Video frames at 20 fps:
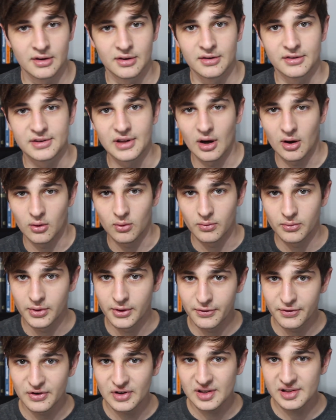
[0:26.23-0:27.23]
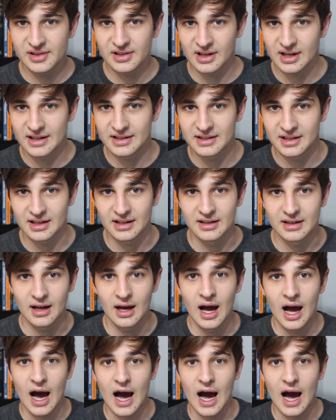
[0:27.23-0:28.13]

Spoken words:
So the first thing I did,